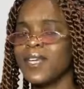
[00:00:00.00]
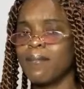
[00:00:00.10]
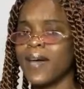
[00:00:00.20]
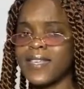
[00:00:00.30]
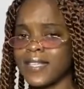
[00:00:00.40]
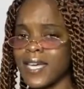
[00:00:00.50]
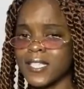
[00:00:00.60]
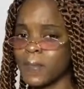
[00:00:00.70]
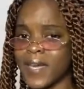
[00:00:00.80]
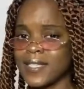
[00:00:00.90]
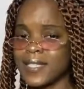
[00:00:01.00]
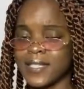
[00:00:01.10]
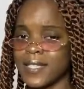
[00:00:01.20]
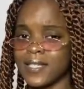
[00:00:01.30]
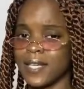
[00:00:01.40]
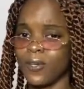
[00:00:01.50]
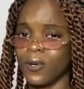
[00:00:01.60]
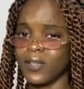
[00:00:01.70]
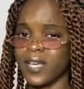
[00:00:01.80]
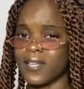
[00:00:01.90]
minimize expenses and
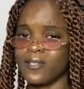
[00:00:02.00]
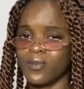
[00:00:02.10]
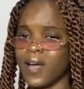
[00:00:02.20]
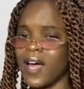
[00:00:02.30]
all that so